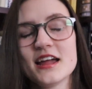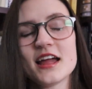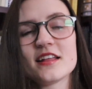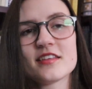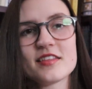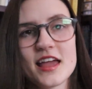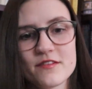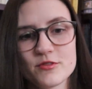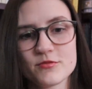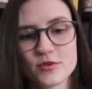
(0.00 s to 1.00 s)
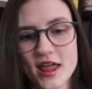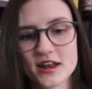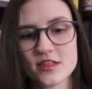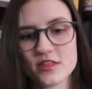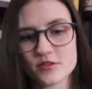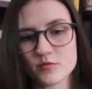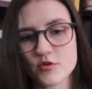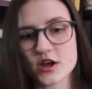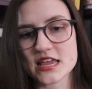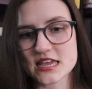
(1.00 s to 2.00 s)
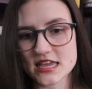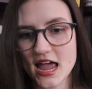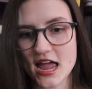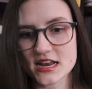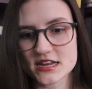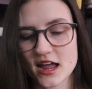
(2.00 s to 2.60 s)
And since I haven't read this book yet,